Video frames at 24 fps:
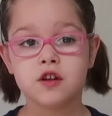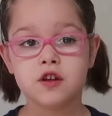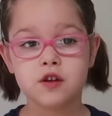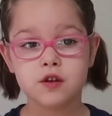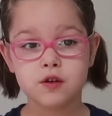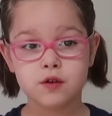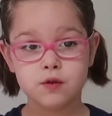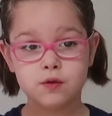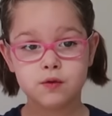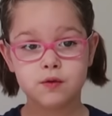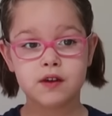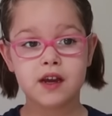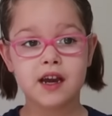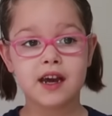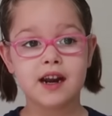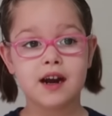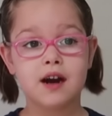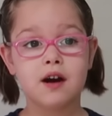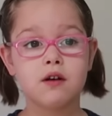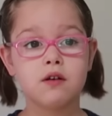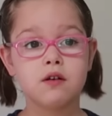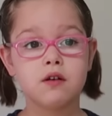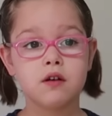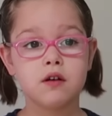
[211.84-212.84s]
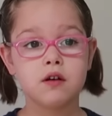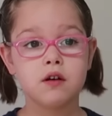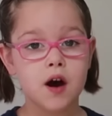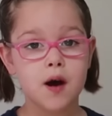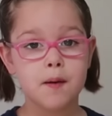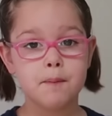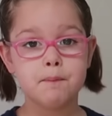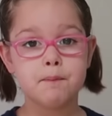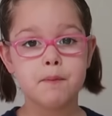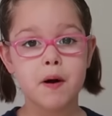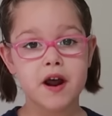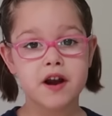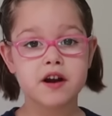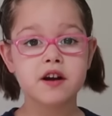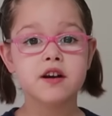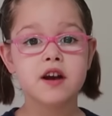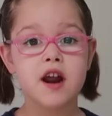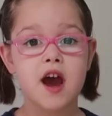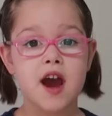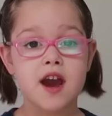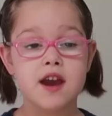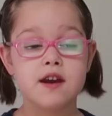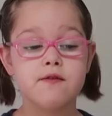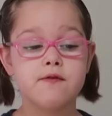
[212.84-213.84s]
You get out a butter
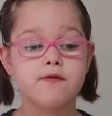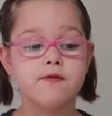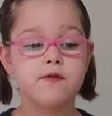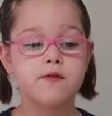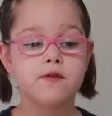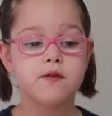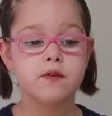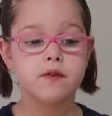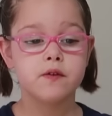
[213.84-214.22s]
knife